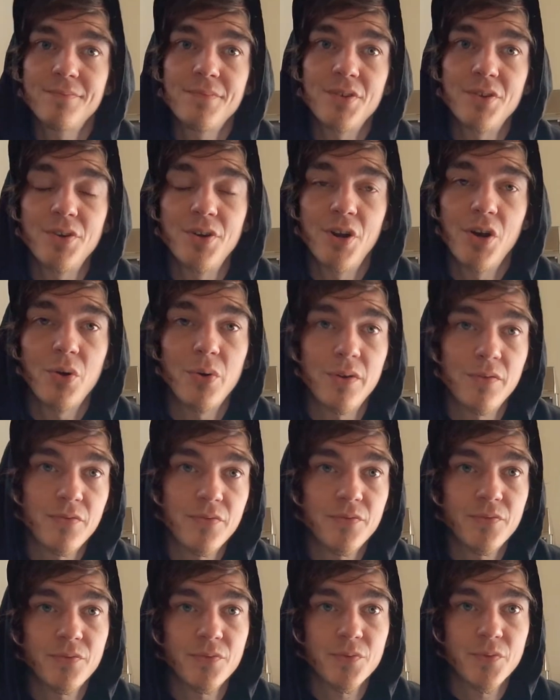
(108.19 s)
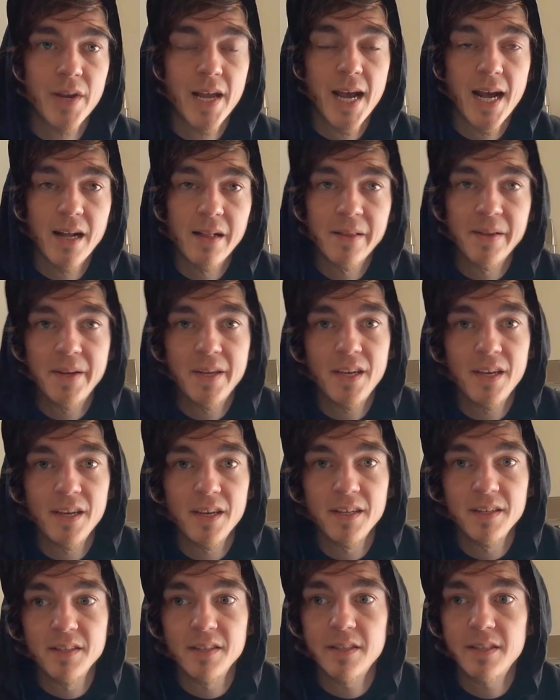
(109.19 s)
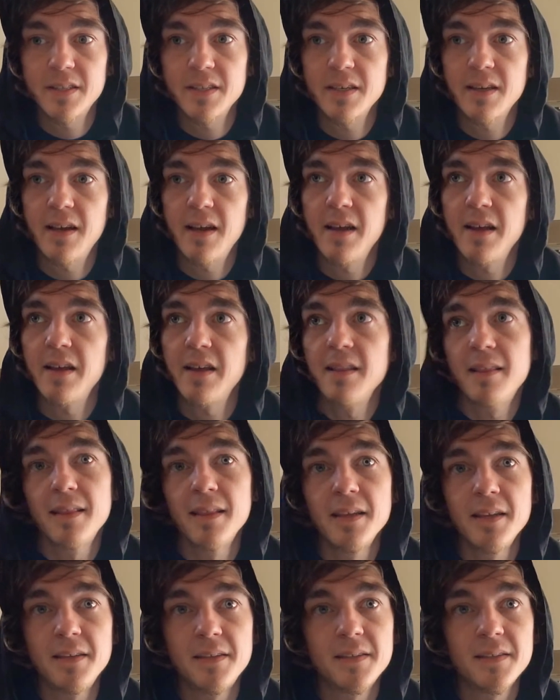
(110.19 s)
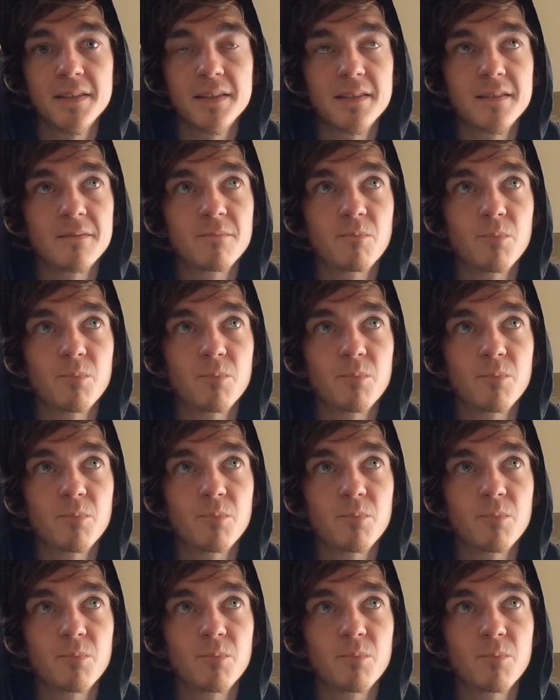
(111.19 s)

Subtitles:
You know, if reality is this